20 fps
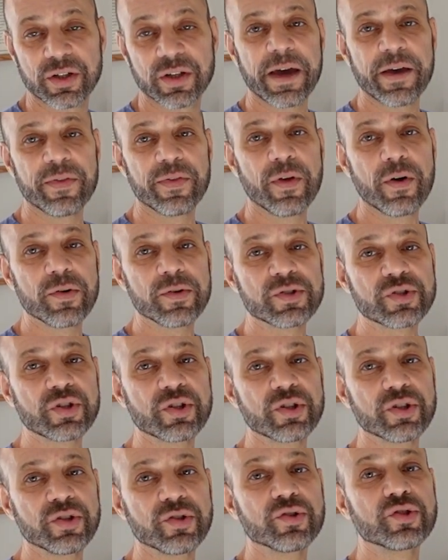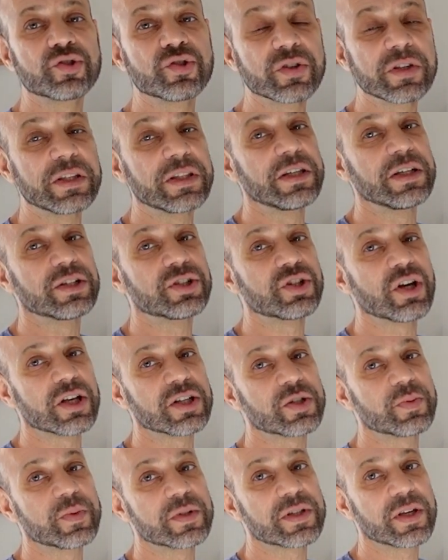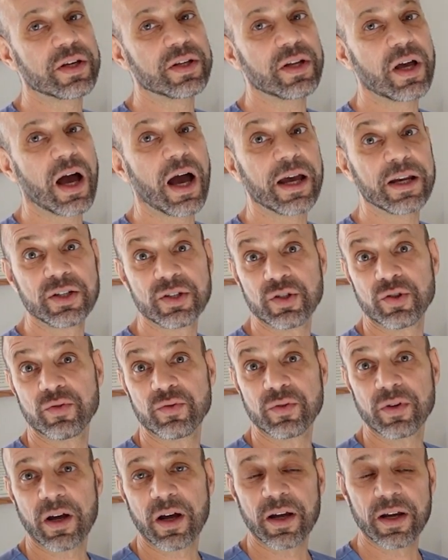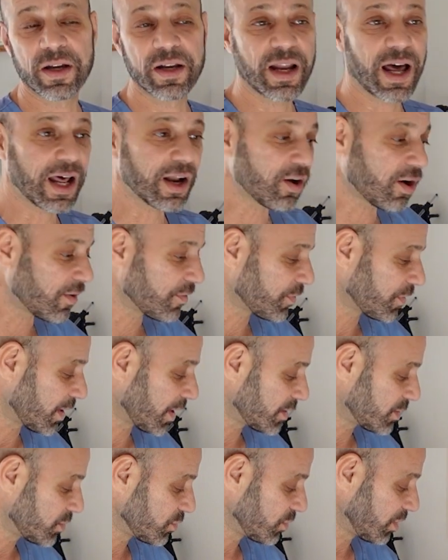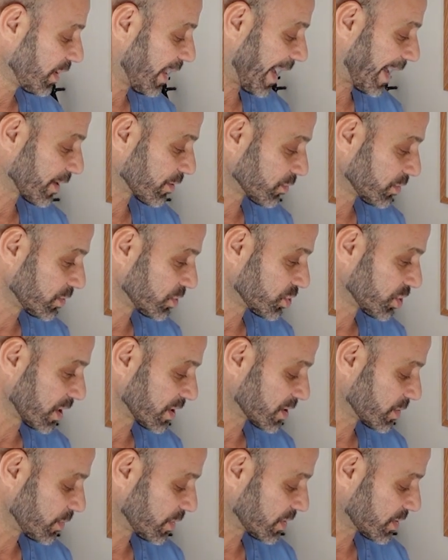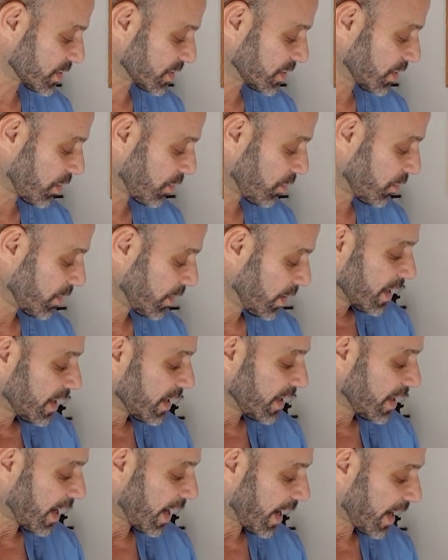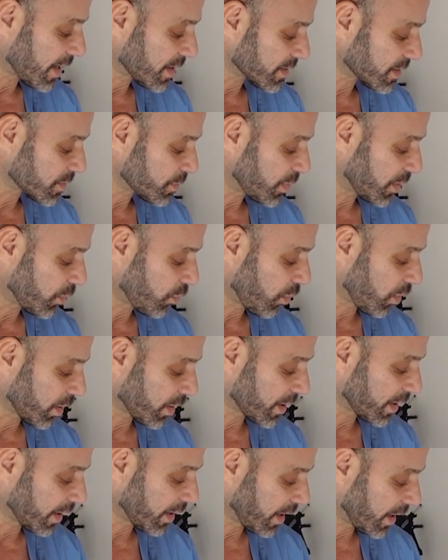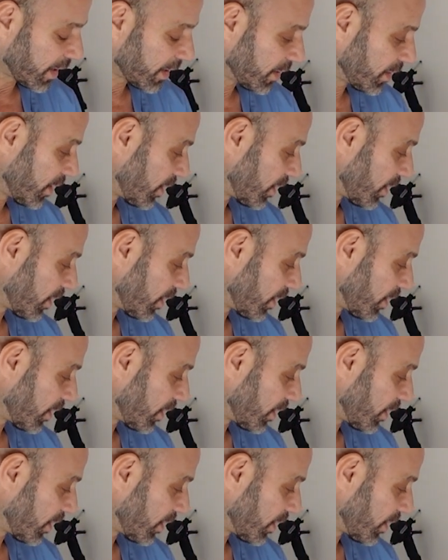And those are usually the adjustments I do. Not often I do lateral adjustments. So he has been working on